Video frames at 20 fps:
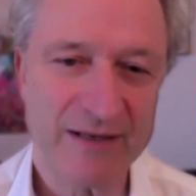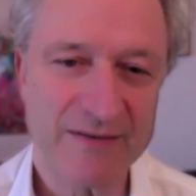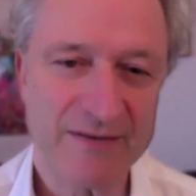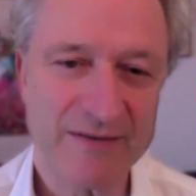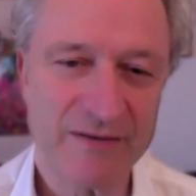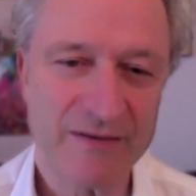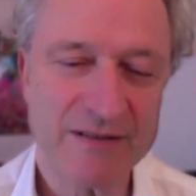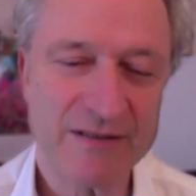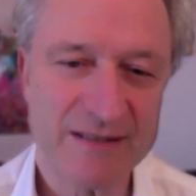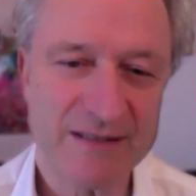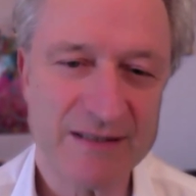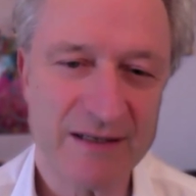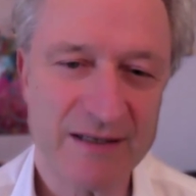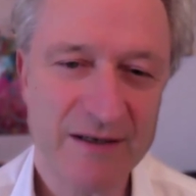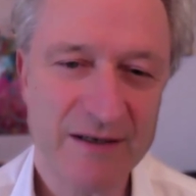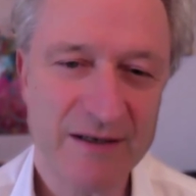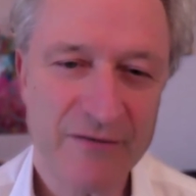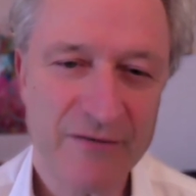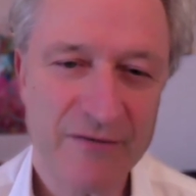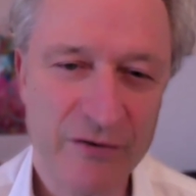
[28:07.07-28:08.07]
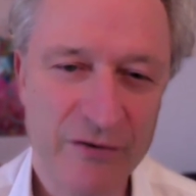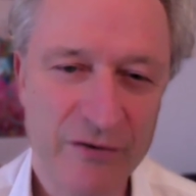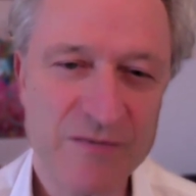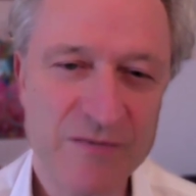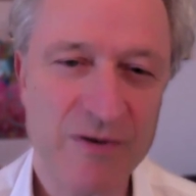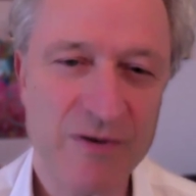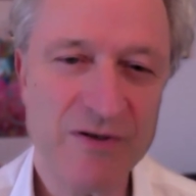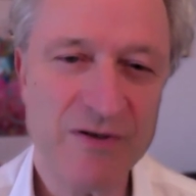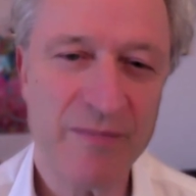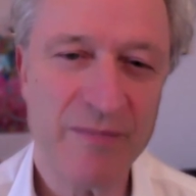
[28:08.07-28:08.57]
So it's the first
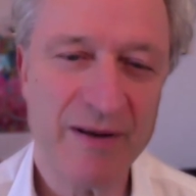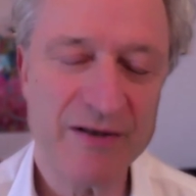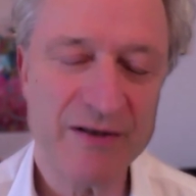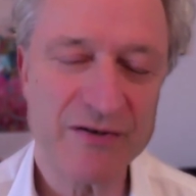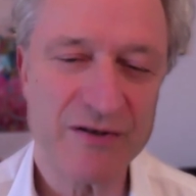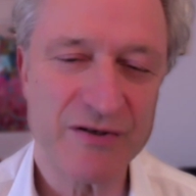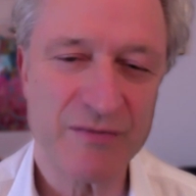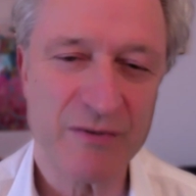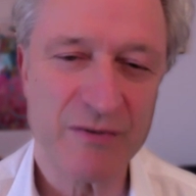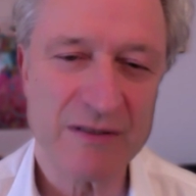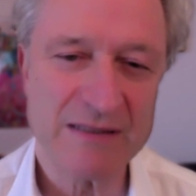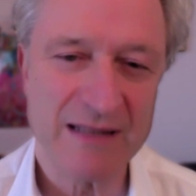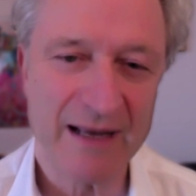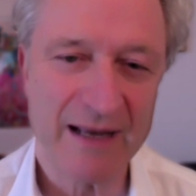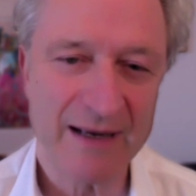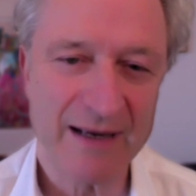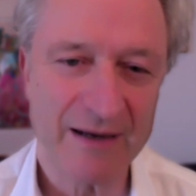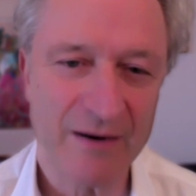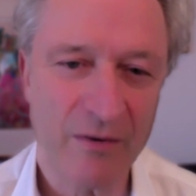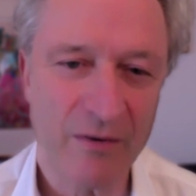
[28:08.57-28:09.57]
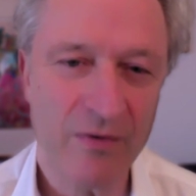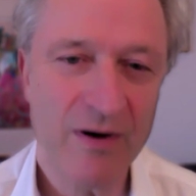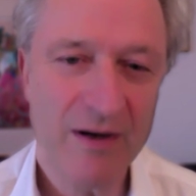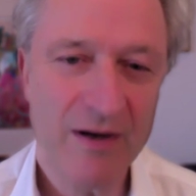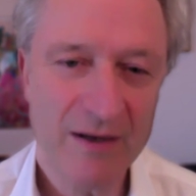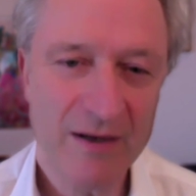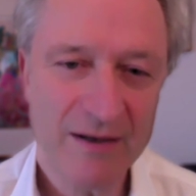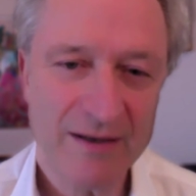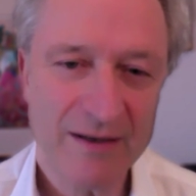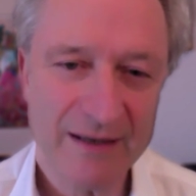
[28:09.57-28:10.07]
one you mentioned was like, oh,
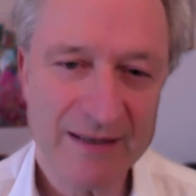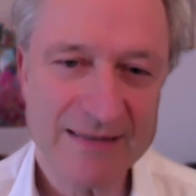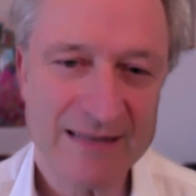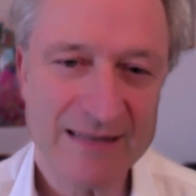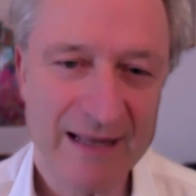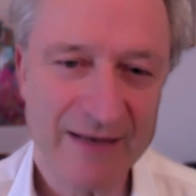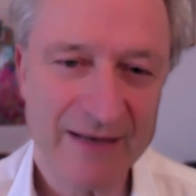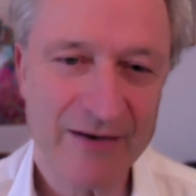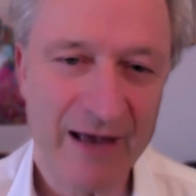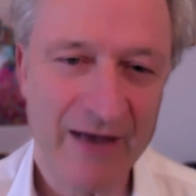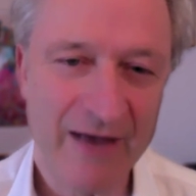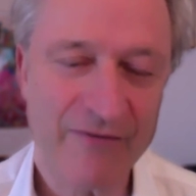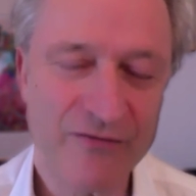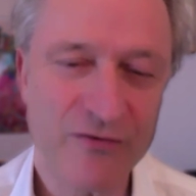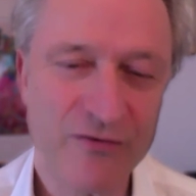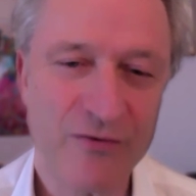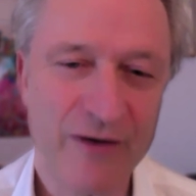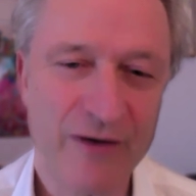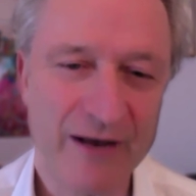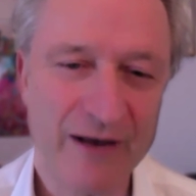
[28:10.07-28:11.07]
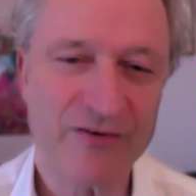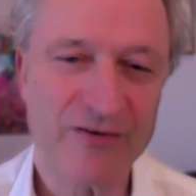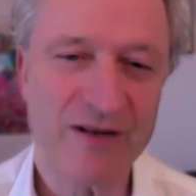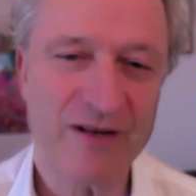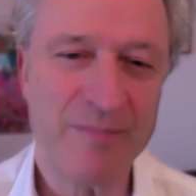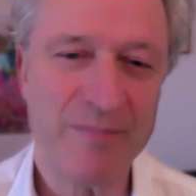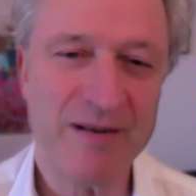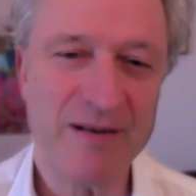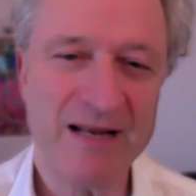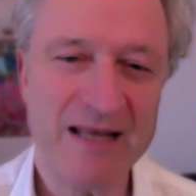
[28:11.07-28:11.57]
it's like you have to actually
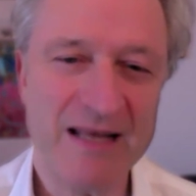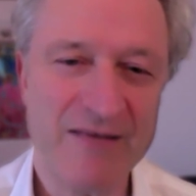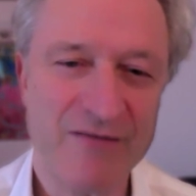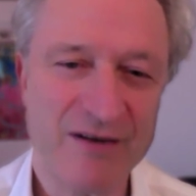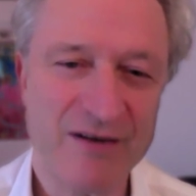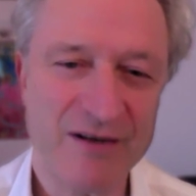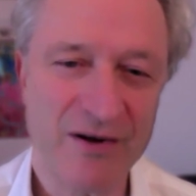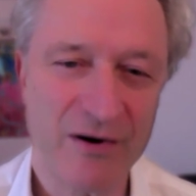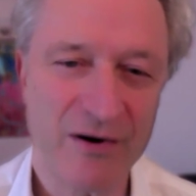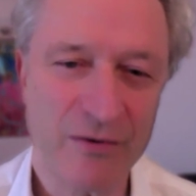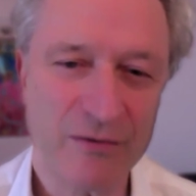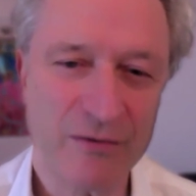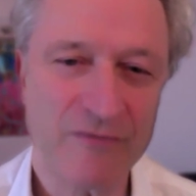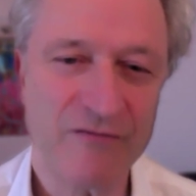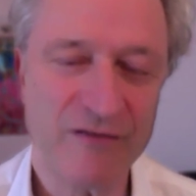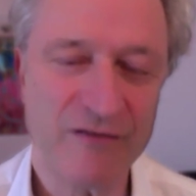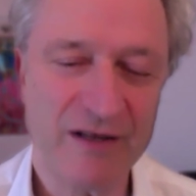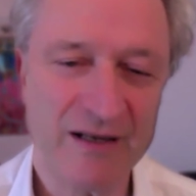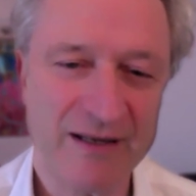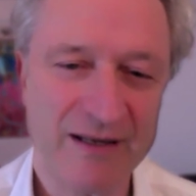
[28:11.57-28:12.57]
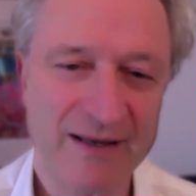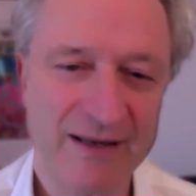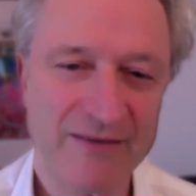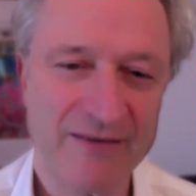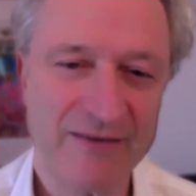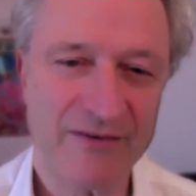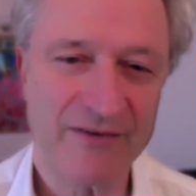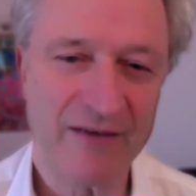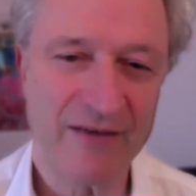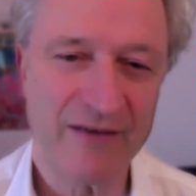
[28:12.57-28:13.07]
believe in your own
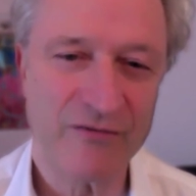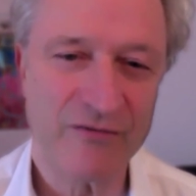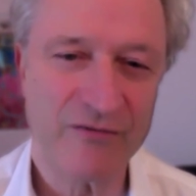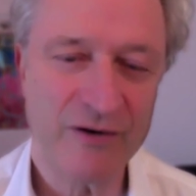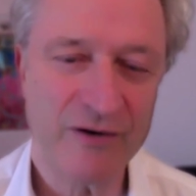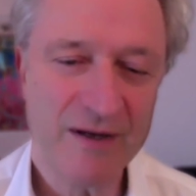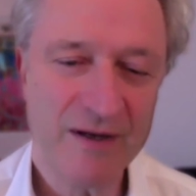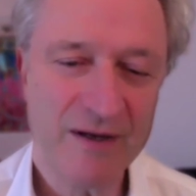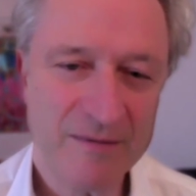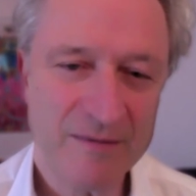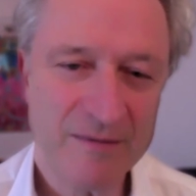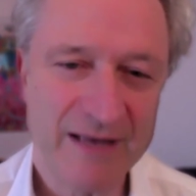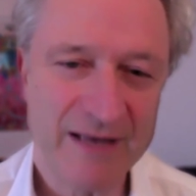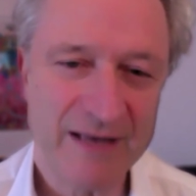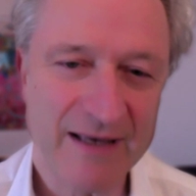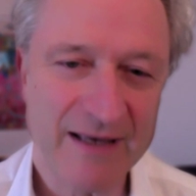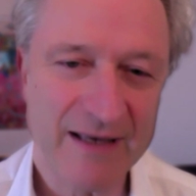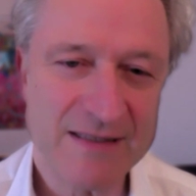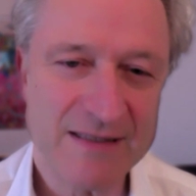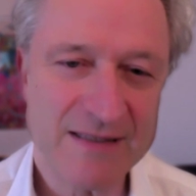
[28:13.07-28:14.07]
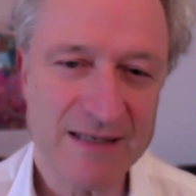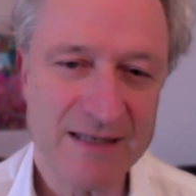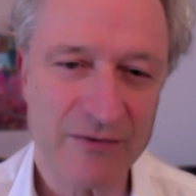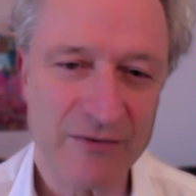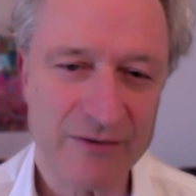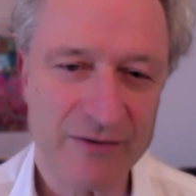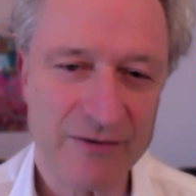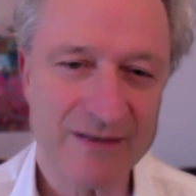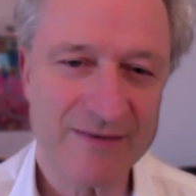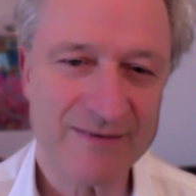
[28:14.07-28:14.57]
feelings. You have to take it
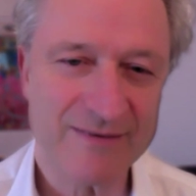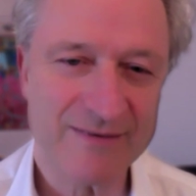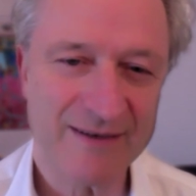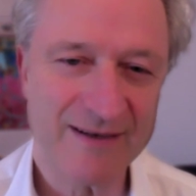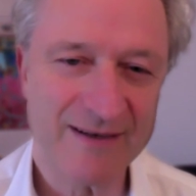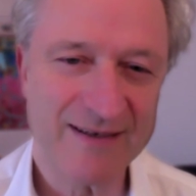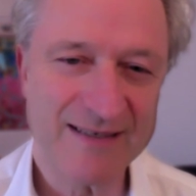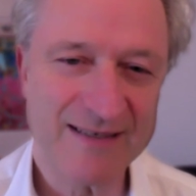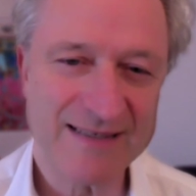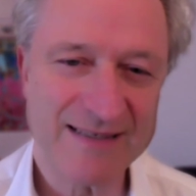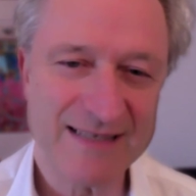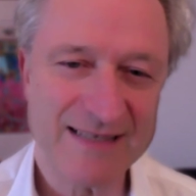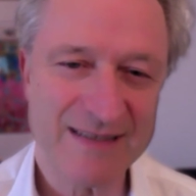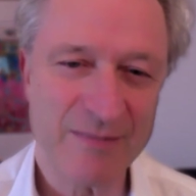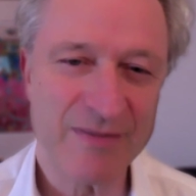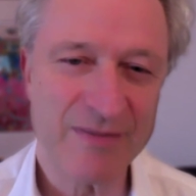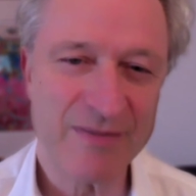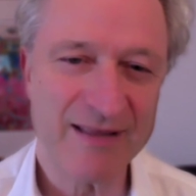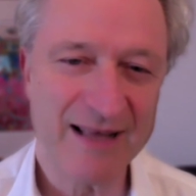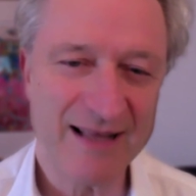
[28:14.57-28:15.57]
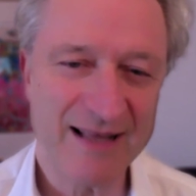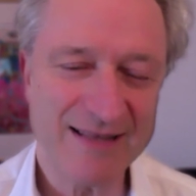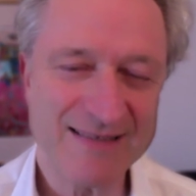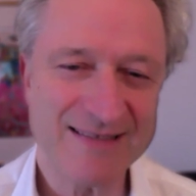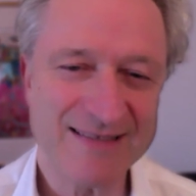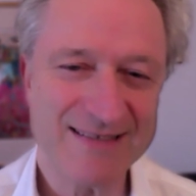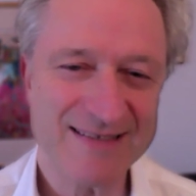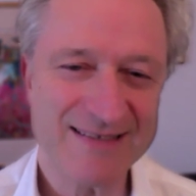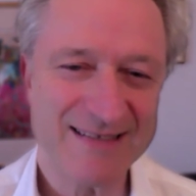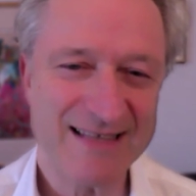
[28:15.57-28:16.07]
serious. Yeah. Is there something
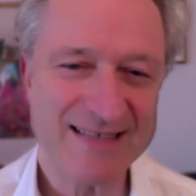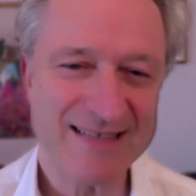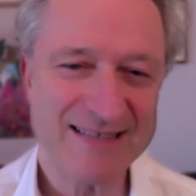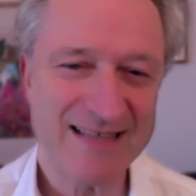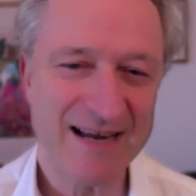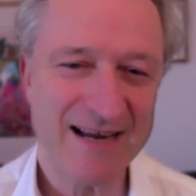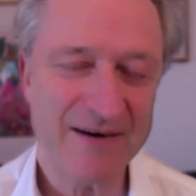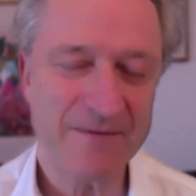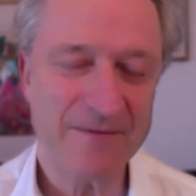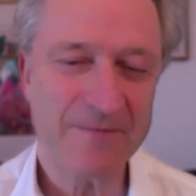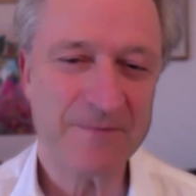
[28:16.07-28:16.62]
else that's there?